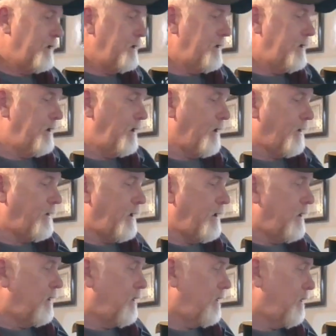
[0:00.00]
The other
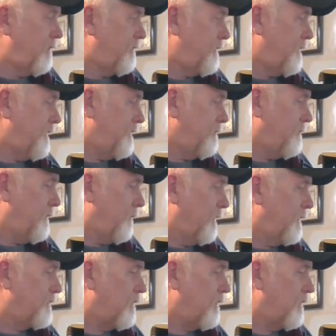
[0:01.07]
th thing we want to